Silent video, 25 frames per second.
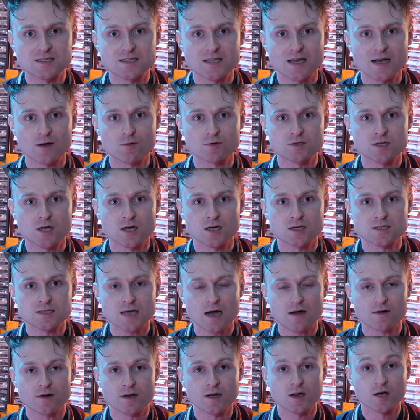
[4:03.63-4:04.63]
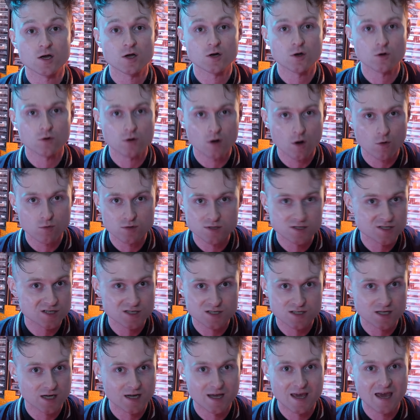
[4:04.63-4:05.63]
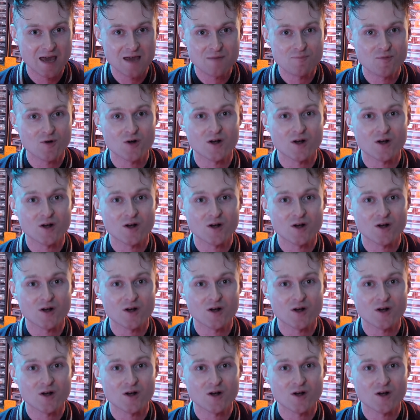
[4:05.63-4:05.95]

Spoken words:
thing was going to sound any good or not was just to keep